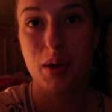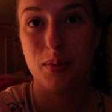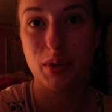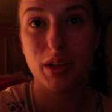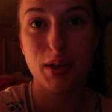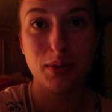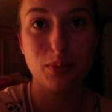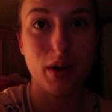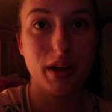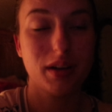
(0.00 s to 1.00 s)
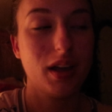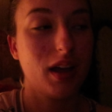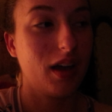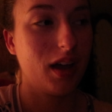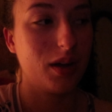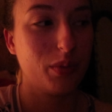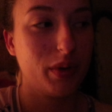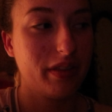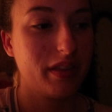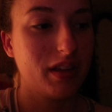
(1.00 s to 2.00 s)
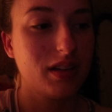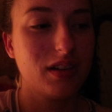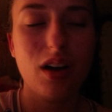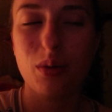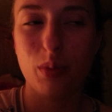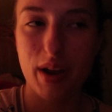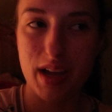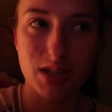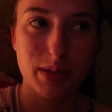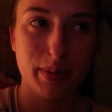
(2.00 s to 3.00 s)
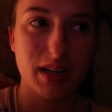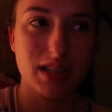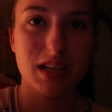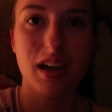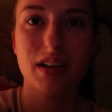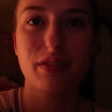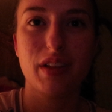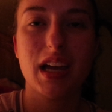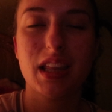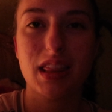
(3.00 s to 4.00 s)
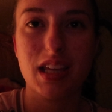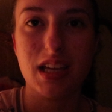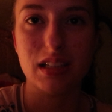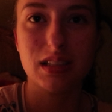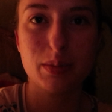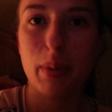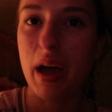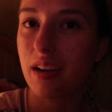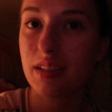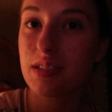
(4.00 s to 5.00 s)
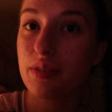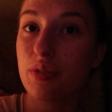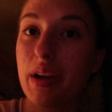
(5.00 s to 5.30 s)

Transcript: really good one with not ranch, but it's kind of like these packets of